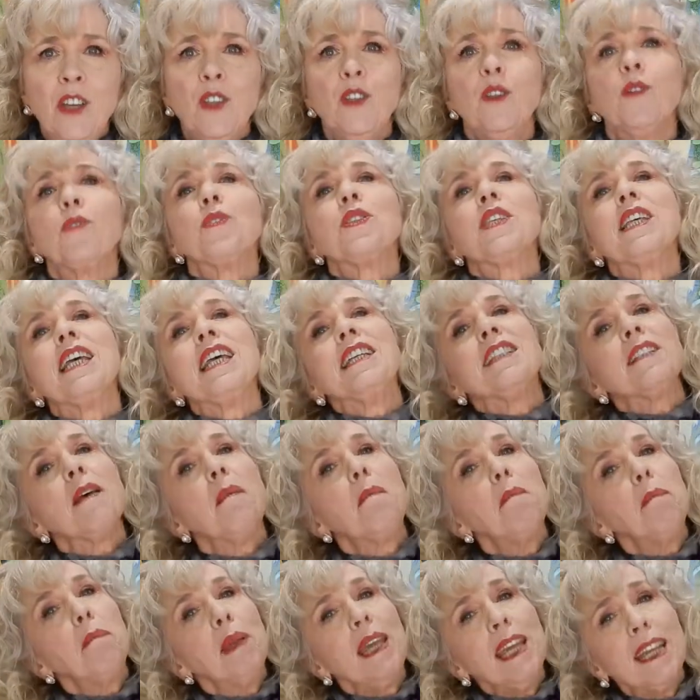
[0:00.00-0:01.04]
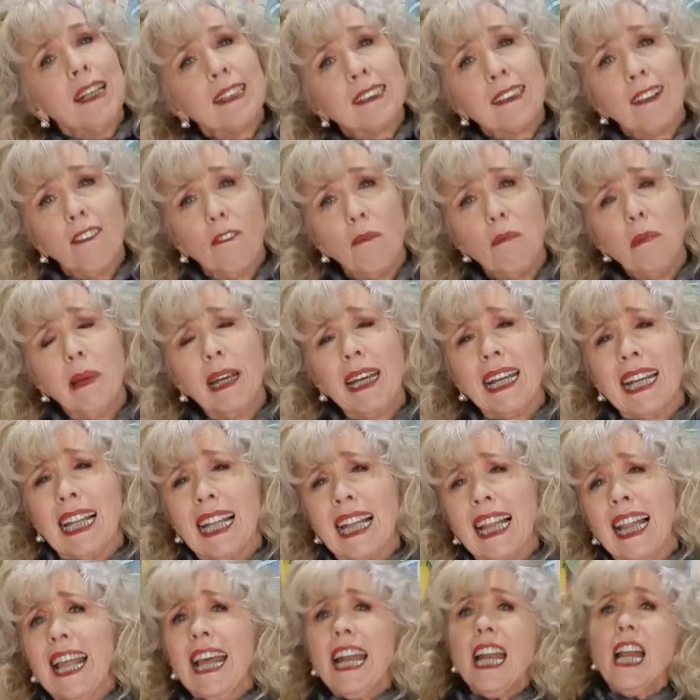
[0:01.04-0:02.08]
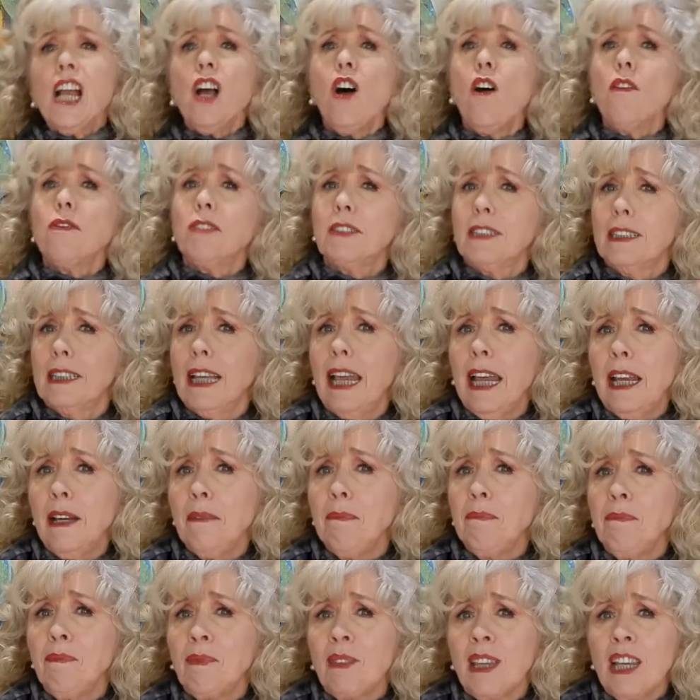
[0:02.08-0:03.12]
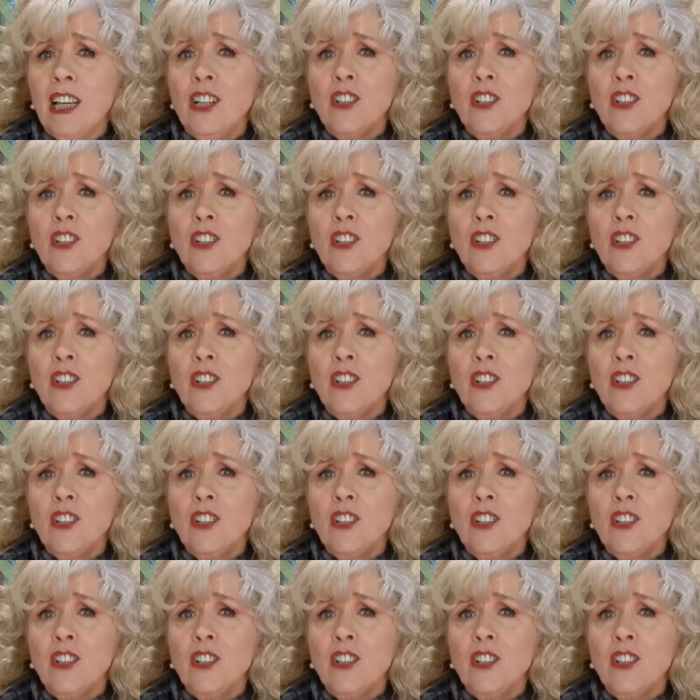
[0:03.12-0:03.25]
You'll see some pics of me letting off steam